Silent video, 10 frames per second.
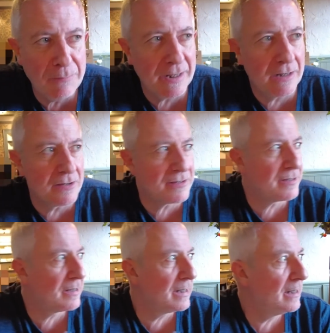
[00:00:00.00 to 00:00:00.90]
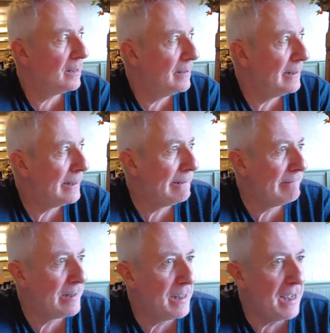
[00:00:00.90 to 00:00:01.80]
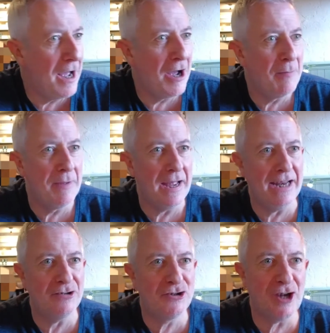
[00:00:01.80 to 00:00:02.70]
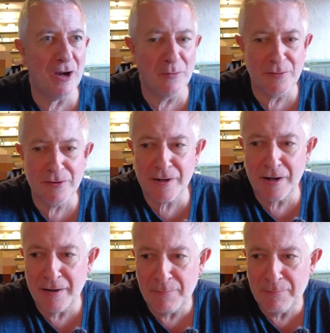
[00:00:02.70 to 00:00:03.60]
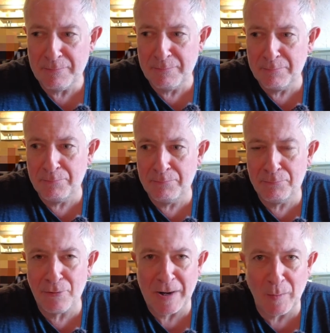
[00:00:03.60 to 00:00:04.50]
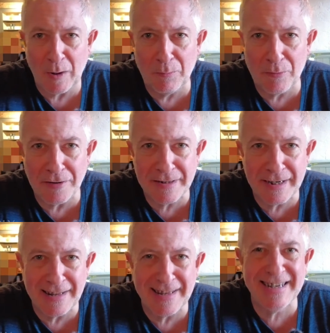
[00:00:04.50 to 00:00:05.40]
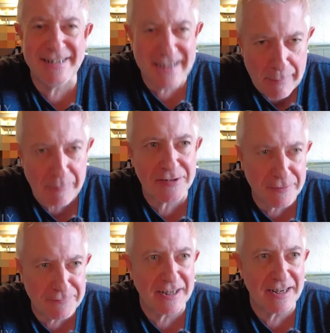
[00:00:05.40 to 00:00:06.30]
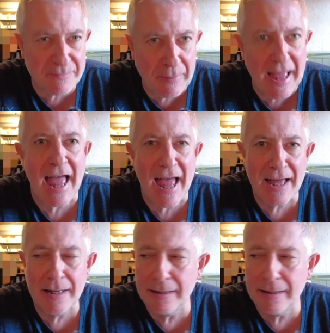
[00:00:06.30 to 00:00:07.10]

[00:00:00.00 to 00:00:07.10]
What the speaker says: because it shows Branwell Bronte in the depths of despair